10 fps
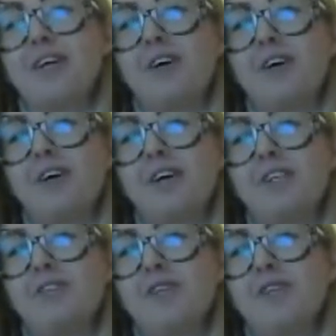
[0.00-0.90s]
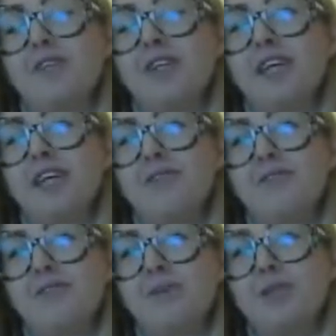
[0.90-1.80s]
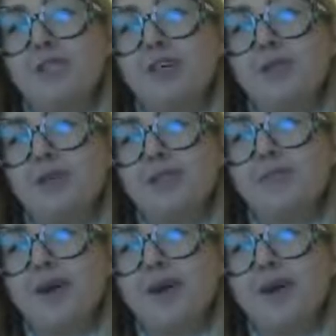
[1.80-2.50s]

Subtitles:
in our interview for the Bridging Commercial